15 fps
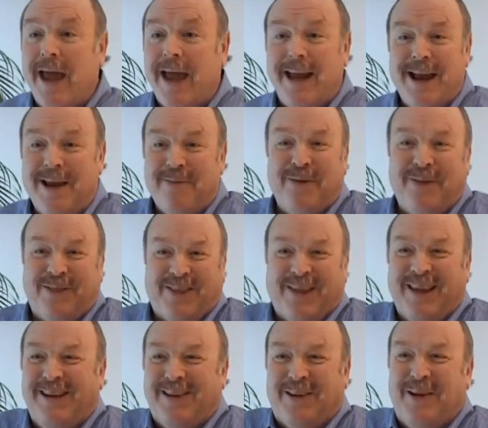had
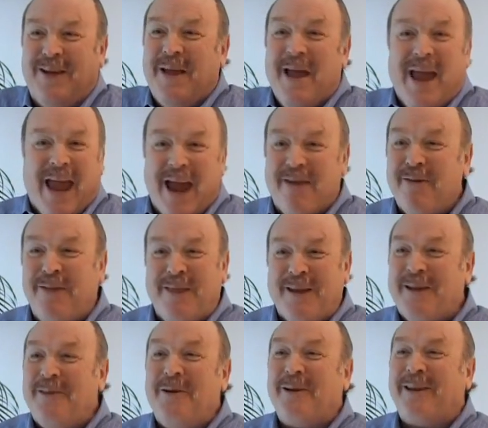
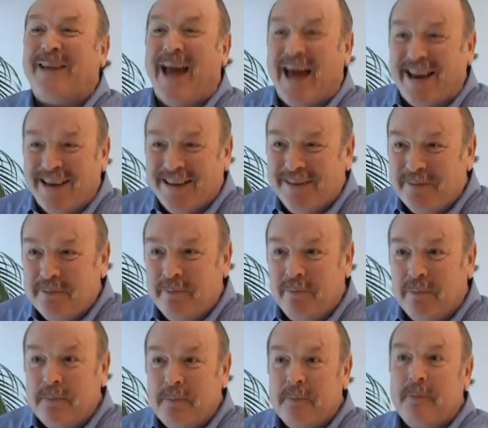everything looked at.
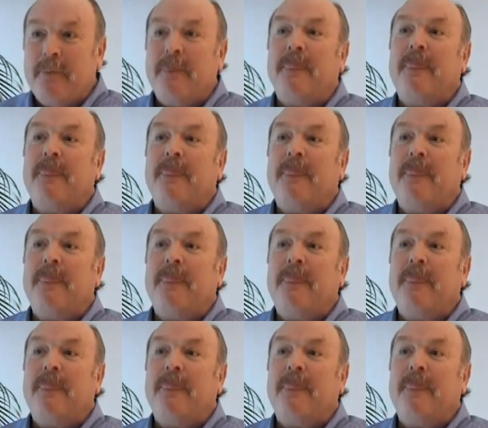Would